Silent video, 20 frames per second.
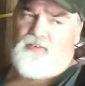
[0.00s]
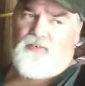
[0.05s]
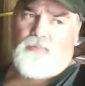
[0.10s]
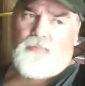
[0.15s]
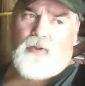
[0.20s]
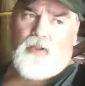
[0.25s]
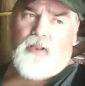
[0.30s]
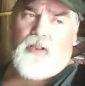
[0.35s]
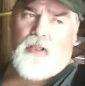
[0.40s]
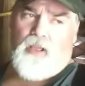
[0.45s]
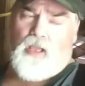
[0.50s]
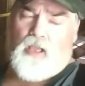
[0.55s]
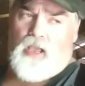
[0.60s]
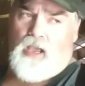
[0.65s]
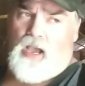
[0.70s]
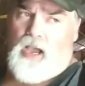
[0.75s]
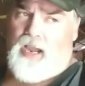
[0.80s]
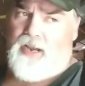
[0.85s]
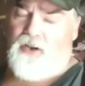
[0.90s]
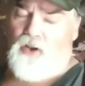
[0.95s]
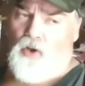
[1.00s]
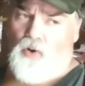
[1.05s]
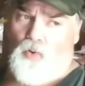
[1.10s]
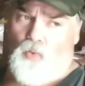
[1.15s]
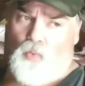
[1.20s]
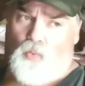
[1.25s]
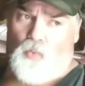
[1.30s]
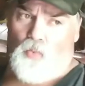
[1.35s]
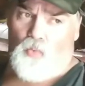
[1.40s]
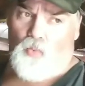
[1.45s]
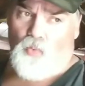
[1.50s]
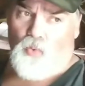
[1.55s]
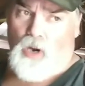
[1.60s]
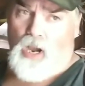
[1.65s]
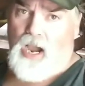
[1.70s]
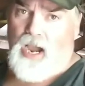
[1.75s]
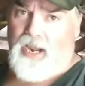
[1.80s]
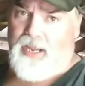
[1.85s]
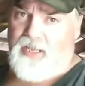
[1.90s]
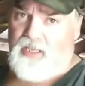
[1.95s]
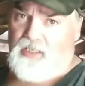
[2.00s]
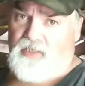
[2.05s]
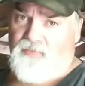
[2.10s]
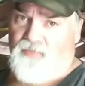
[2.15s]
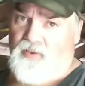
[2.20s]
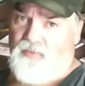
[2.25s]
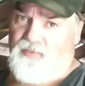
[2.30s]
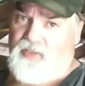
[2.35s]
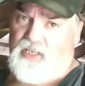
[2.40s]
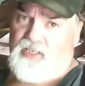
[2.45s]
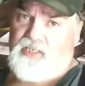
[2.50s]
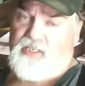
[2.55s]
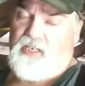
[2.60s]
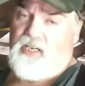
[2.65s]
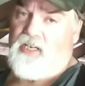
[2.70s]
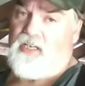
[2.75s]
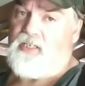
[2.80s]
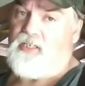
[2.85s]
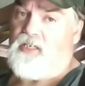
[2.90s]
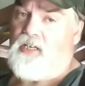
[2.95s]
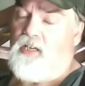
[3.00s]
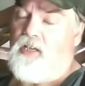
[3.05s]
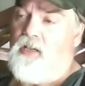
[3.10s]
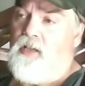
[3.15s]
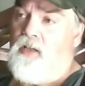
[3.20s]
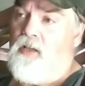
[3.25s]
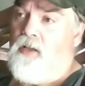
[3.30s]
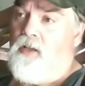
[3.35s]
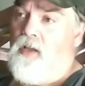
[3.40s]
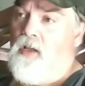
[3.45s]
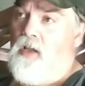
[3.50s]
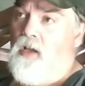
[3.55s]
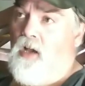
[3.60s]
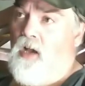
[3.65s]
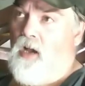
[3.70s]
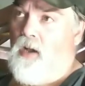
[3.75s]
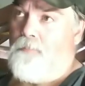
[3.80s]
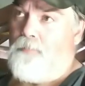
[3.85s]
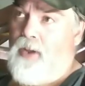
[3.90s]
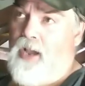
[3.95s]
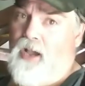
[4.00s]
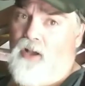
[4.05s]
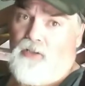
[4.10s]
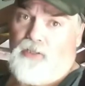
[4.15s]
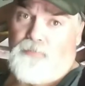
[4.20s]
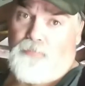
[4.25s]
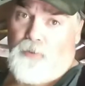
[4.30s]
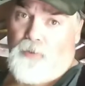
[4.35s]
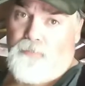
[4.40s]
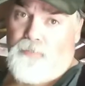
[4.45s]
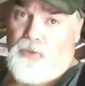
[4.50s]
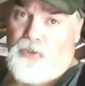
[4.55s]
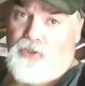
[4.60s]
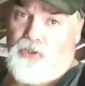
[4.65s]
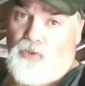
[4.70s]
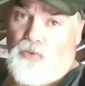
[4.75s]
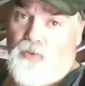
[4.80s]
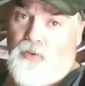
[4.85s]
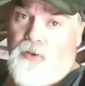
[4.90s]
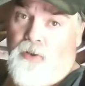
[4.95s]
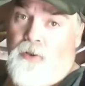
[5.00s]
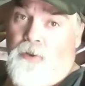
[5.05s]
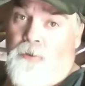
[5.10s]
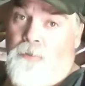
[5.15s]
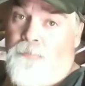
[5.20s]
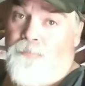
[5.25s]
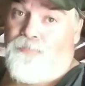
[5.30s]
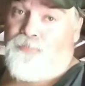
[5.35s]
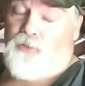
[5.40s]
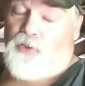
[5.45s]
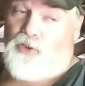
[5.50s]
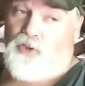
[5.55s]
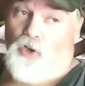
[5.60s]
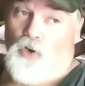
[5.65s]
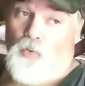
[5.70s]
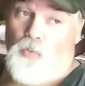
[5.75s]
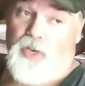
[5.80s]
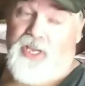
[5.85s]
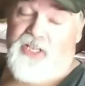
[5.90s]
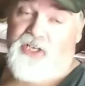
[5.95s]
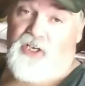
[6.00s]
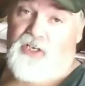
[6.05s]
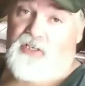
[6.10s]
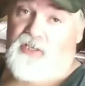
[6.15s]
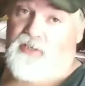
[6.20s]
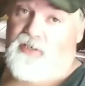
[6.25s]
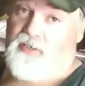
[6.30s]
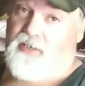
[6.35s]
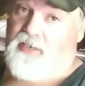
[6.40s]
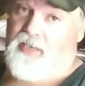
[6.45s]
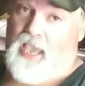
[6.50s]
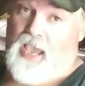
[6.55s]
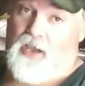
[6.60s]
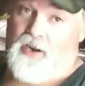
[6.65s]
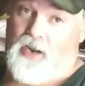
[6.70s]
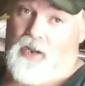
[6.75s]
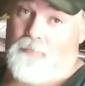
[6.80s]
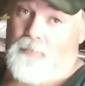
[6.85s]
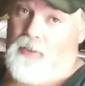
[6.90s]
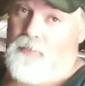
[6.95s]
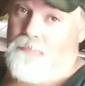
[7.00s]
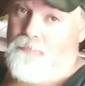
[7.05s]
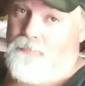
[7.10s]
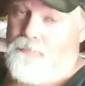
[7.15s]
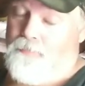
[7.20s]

If I'm not, I know rye is 56 pounds per bushel. So we just count how many